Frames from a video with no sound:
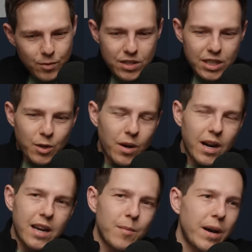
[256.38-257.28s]
was, you know
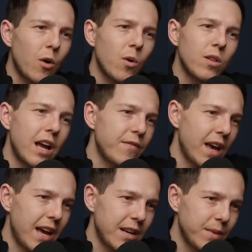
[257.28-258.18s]
what? I got my whole life
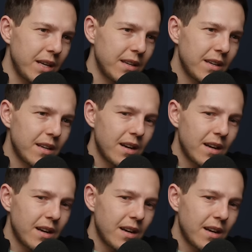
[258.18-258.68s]
ahead of me.